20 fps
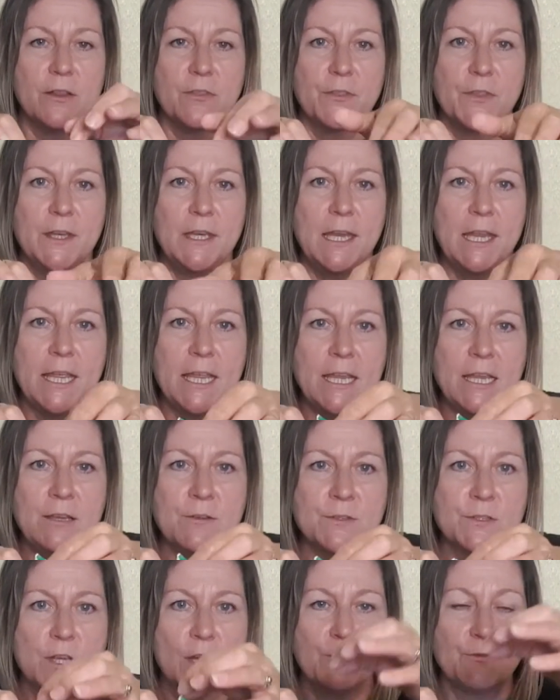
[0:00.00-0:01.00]
The
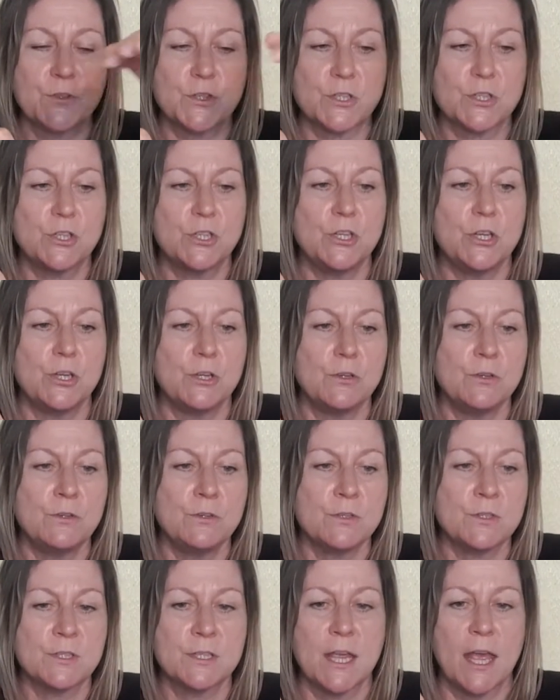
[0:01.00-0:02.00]
leaves, I've just
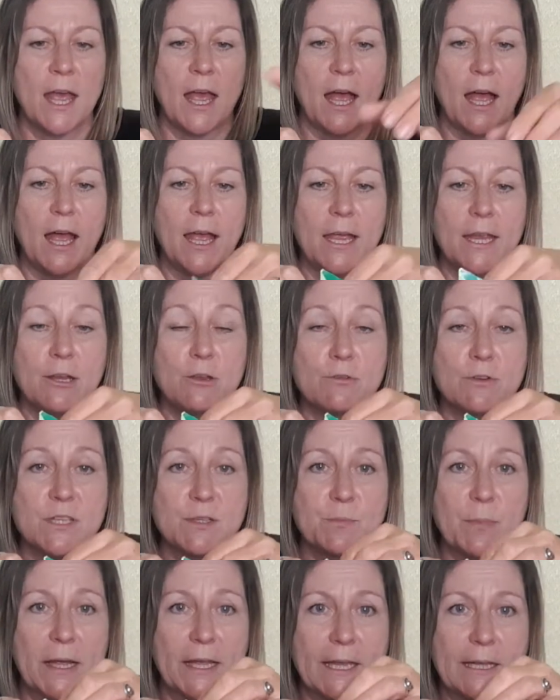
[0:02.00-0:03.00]
used a
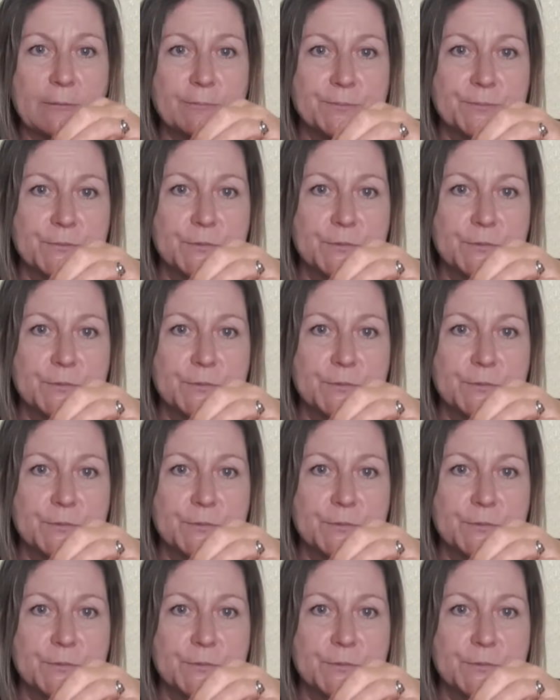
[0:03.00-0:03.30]
crisp packet.